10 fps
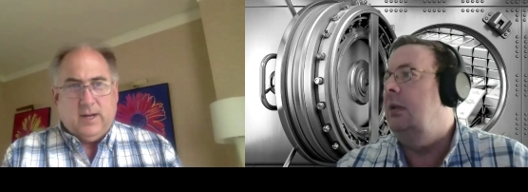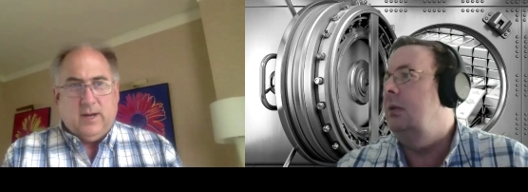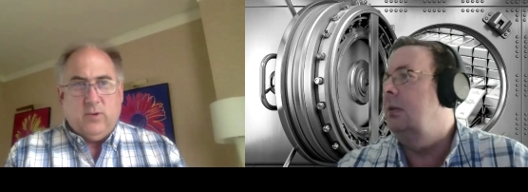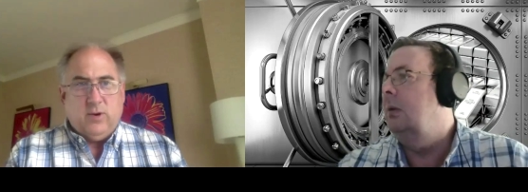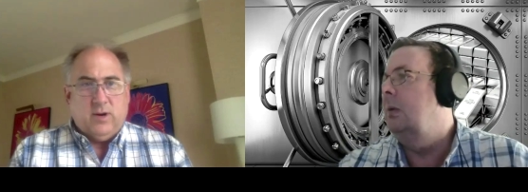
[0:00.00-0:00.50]

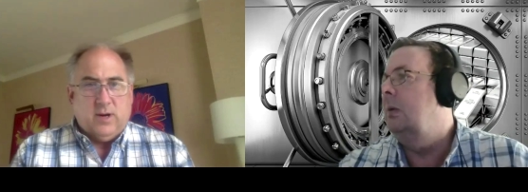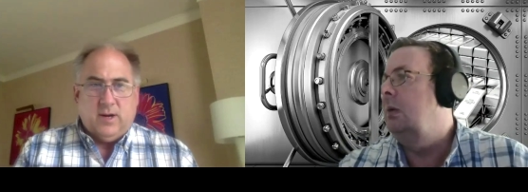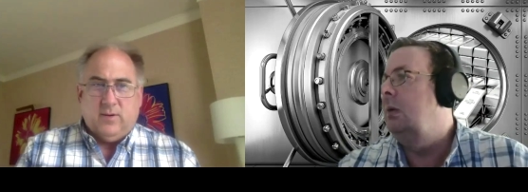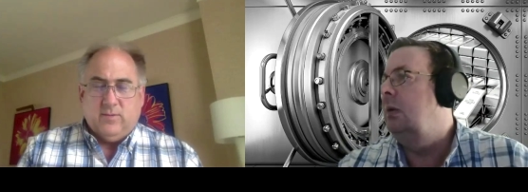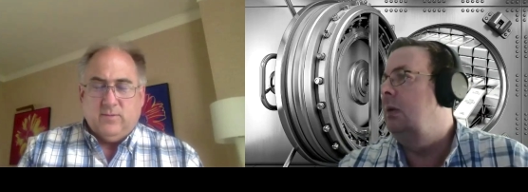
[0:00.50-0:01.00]
Speaker 1: Okay, uh-huh.
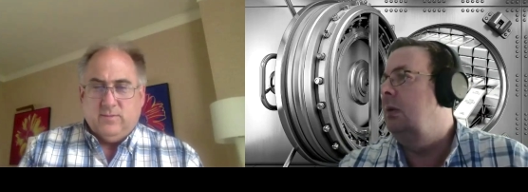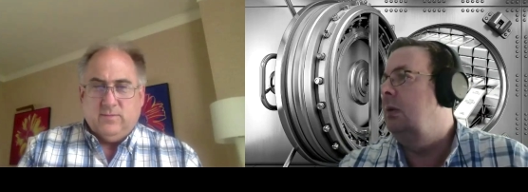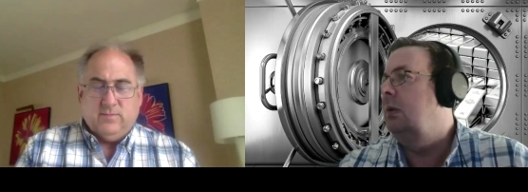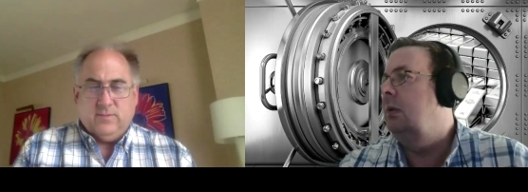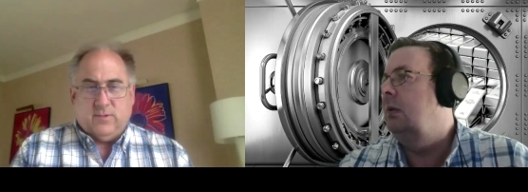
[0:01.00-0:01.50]
we're uh,
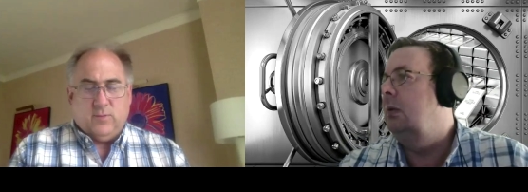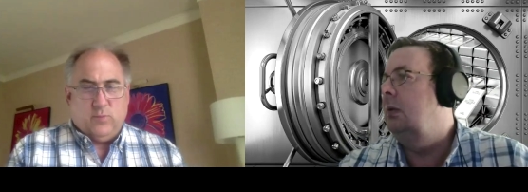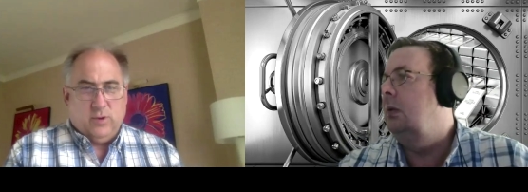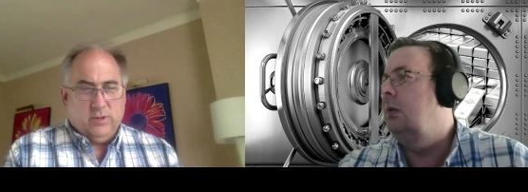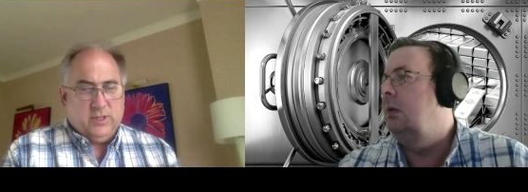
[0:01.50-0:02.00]
we're
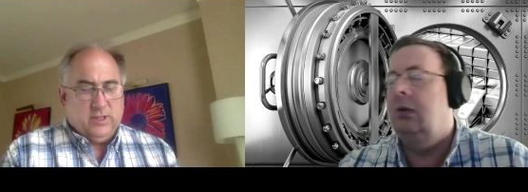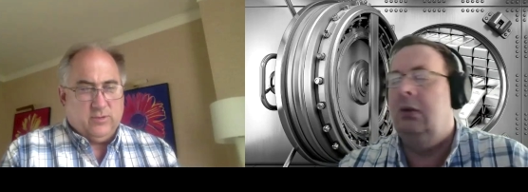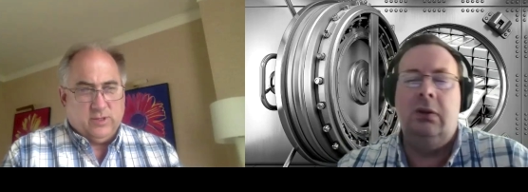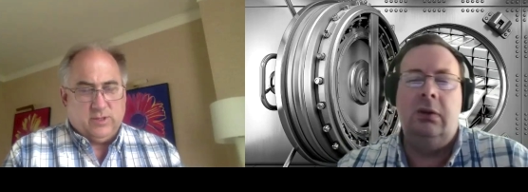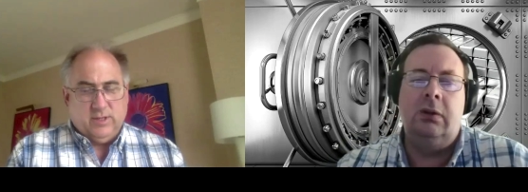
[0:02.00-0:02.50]

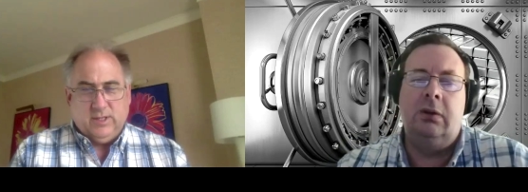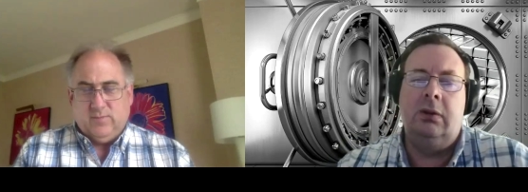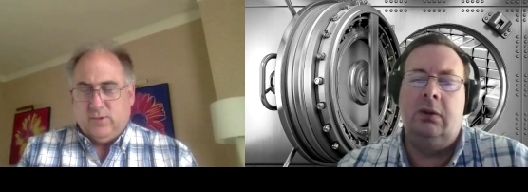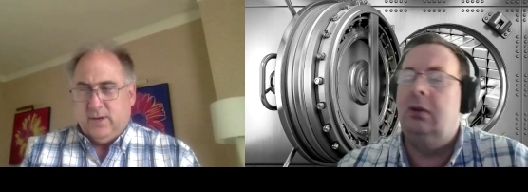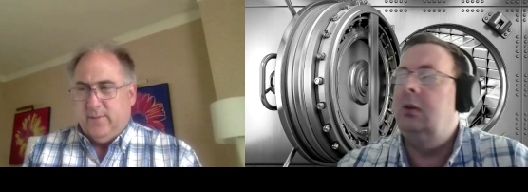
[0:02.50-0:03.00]
approaching drill
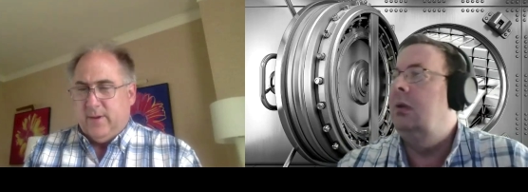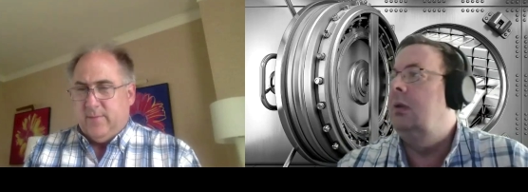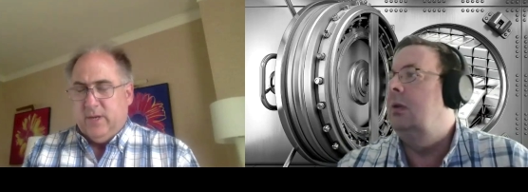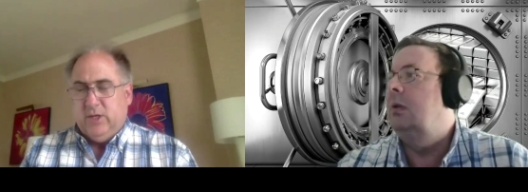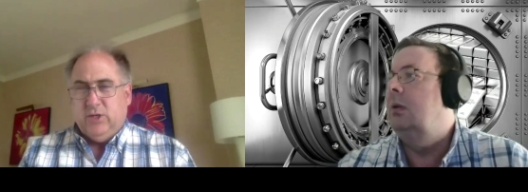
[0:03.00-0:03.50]
season probably
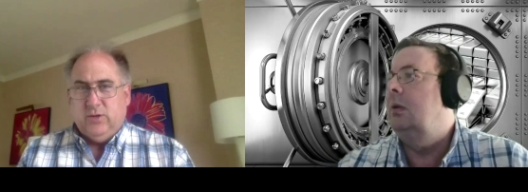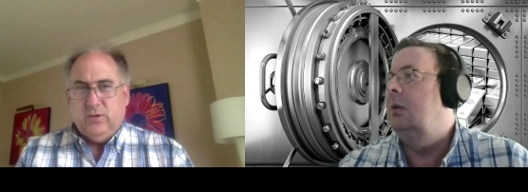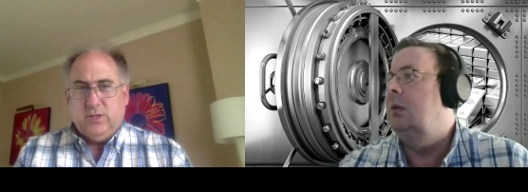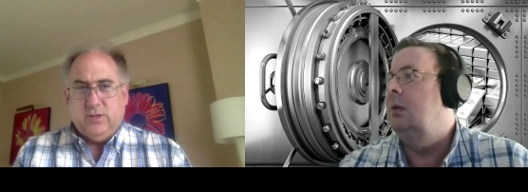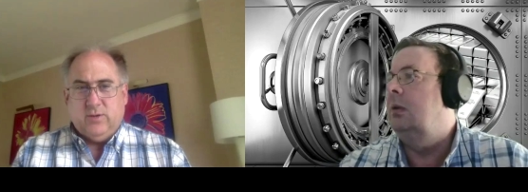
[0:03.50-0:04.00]
about mid June.